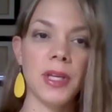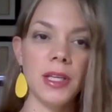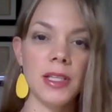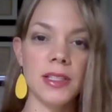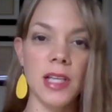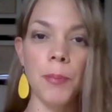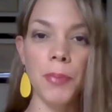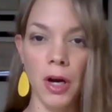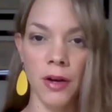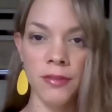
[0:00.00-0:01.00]
is
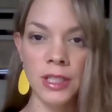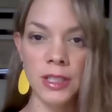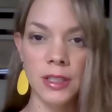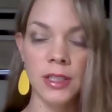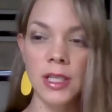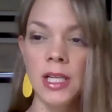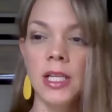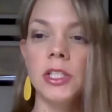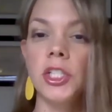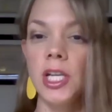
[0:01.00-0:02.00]
above
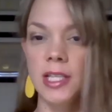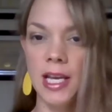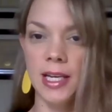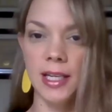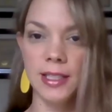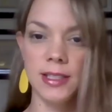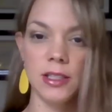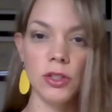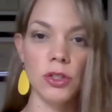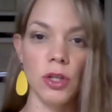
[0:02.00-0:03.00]
genetics,
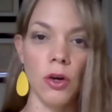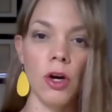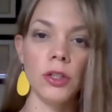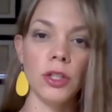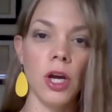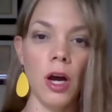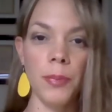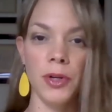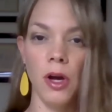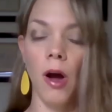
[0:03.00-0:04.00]
so on top
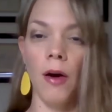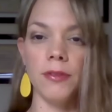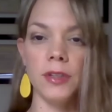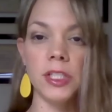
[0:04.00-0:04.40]
of